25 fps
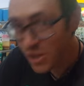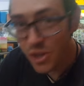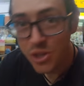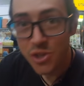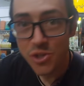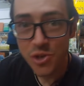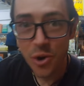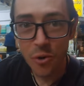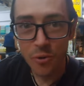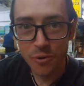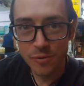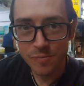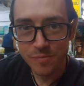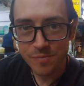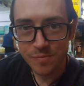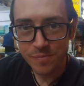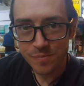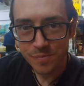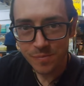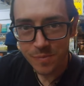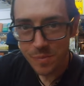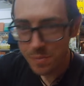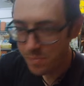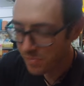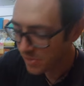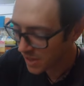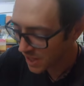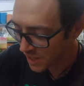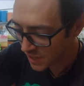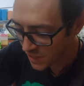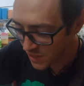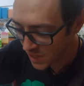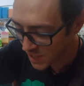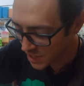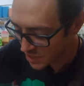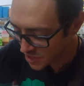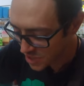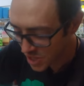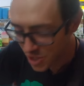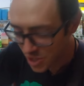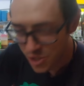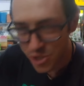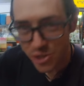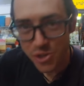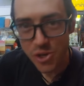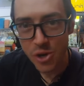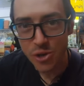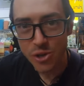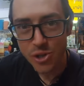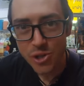So these
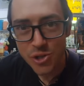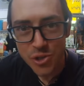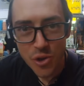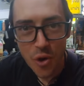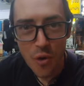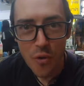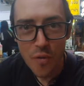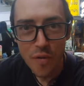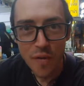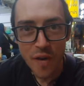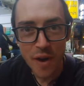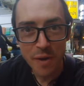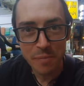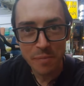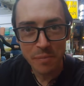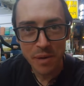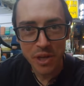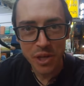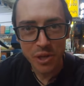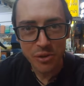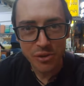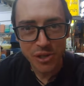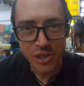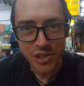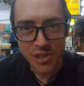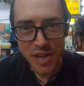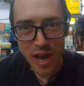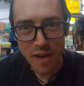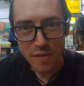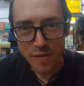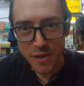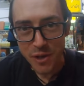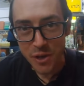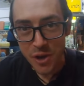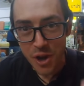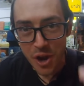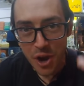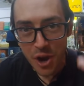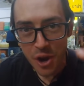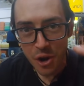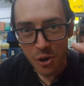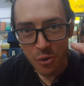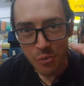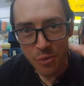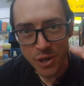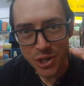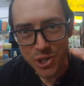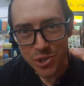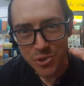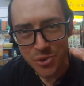dishes are so fun, but you just have to
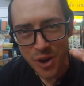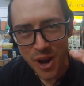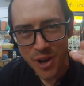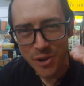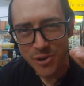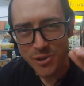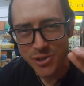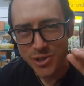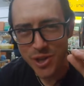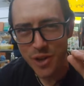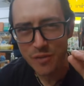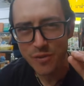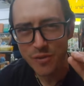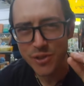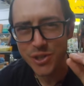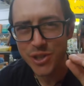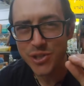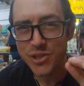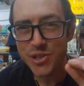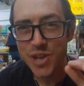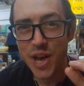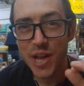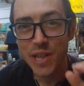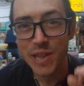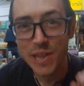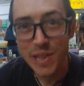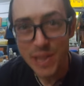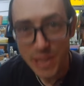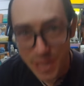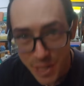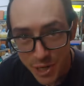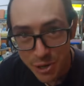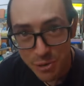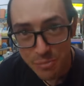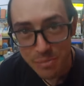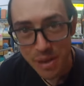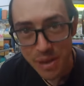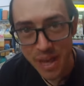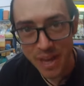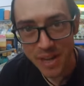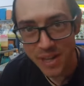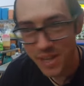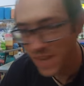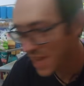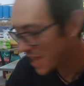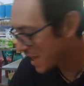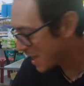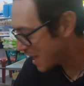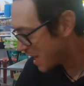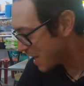restrain yourself just a little bit
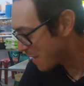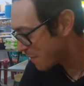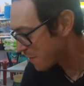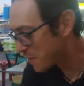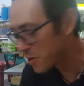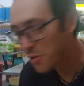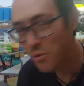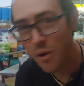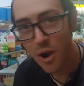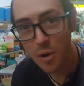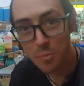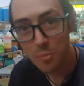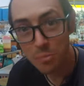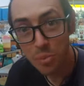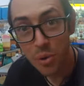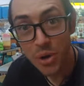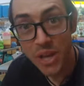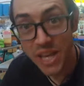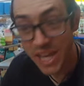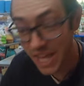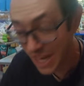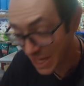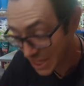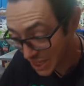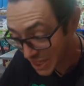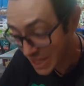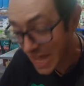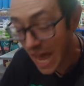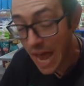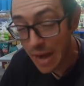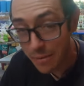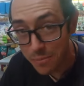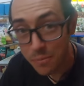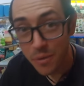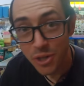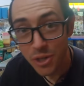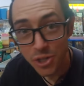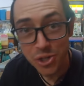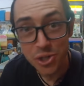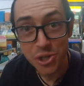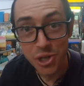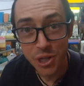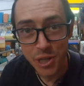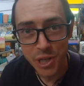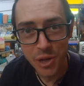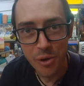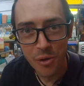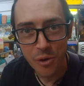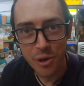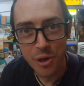if you are putting in that much
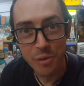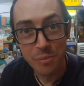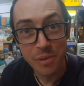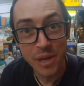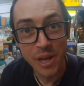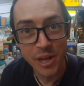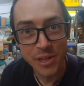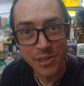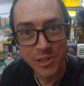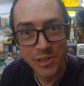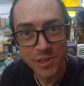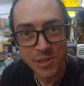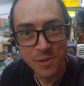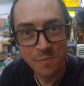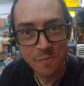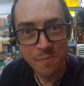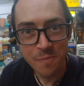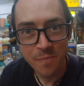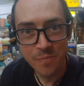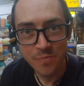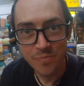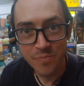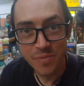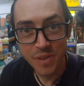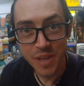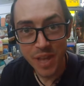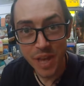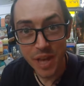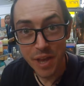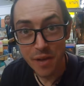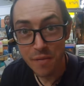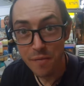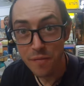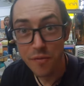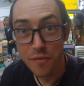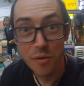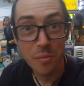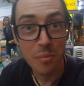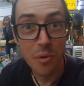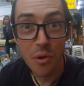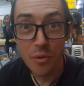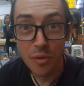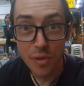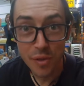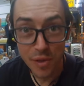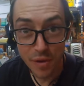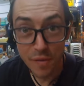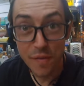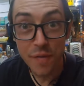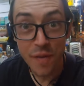chili oil, because for both
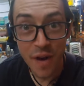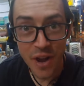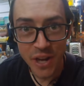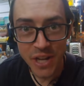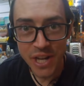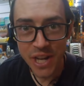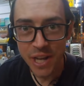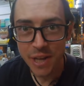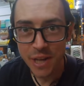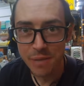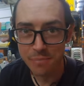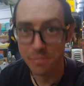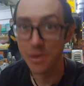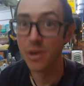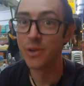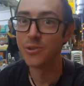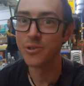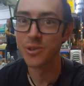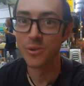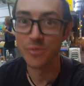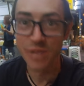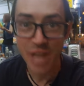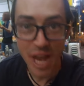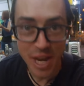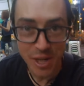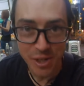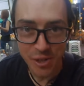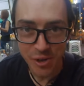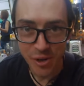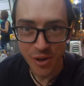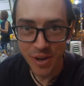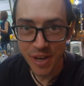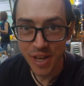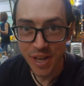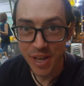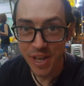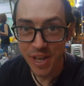fun but also danger,